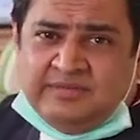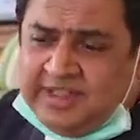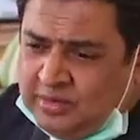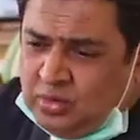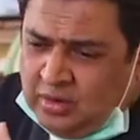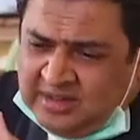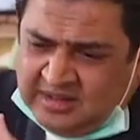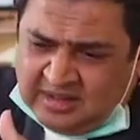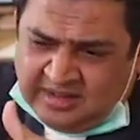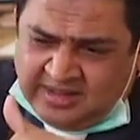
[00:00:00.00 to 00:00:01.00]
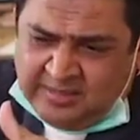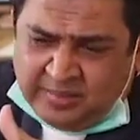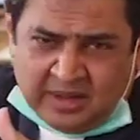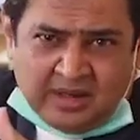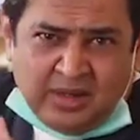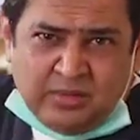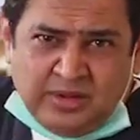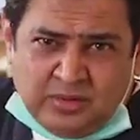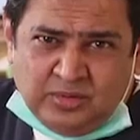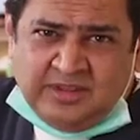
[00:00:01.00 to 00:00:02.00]
We can go a little deeper
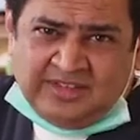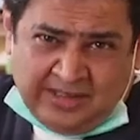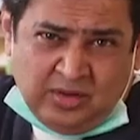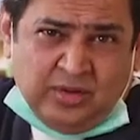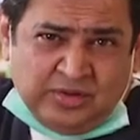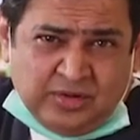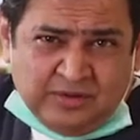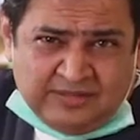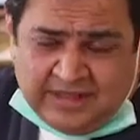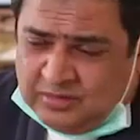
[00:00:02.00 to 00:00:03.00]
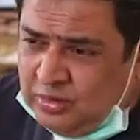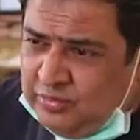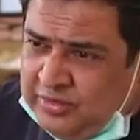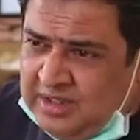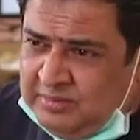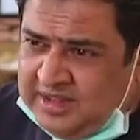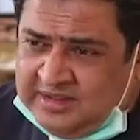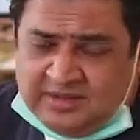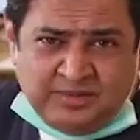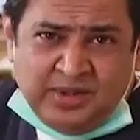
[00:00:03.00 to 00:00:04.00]
down into the psychology of that whole field,
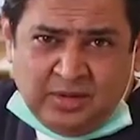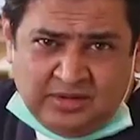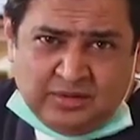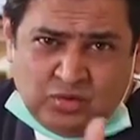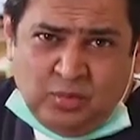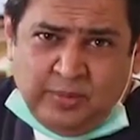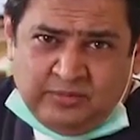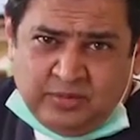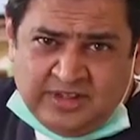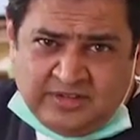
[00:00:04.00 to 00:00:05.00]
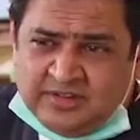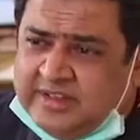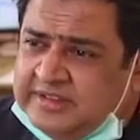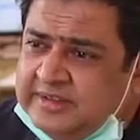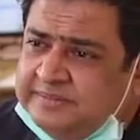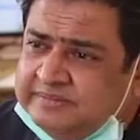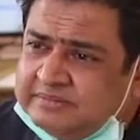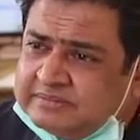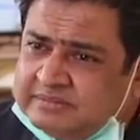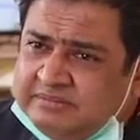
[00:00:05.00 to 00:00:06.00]
but it's beyond the scope of today's discussion.
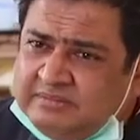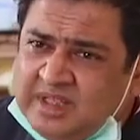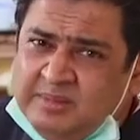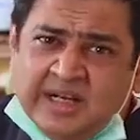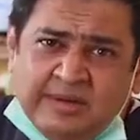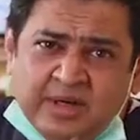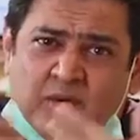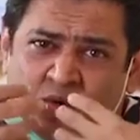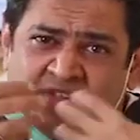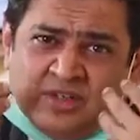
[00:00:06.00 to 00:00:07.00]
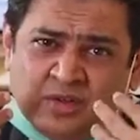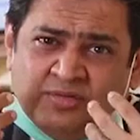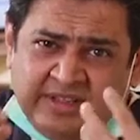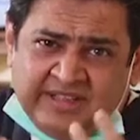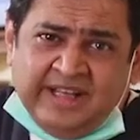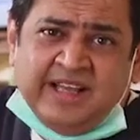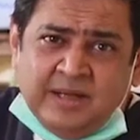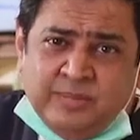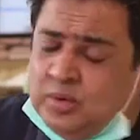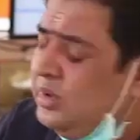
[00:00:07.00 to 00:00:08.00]
But having a good set of teeth can
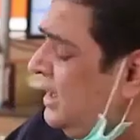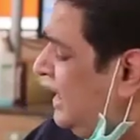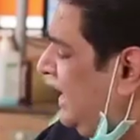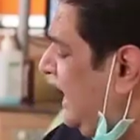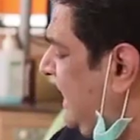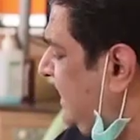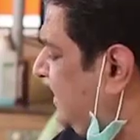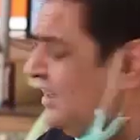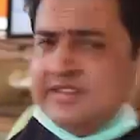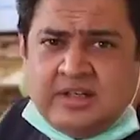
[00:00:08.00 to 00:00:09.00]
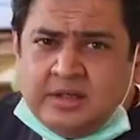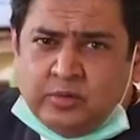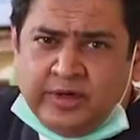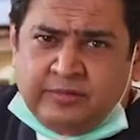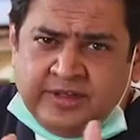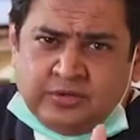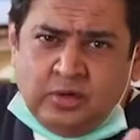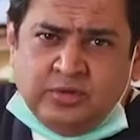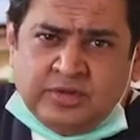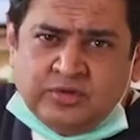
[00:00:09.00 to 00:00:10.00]
help you. And there are certain quick fix
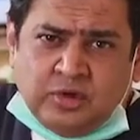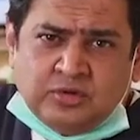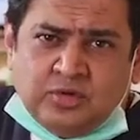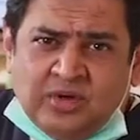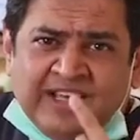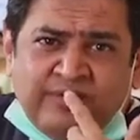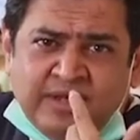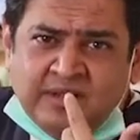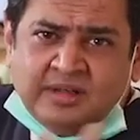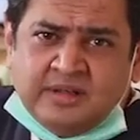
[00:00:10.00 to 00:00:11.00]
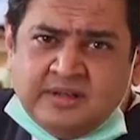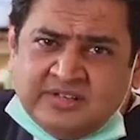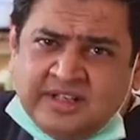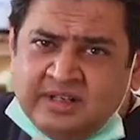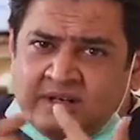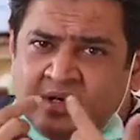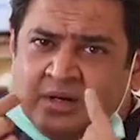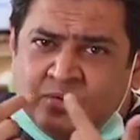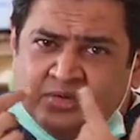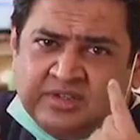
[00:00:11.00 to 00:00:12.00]
solutions also, like veneers and
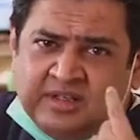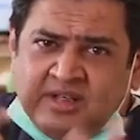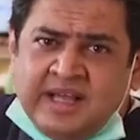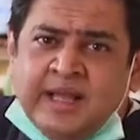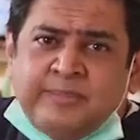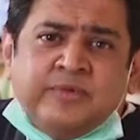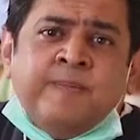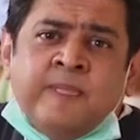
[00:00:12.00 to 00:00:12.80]
crowns and caps,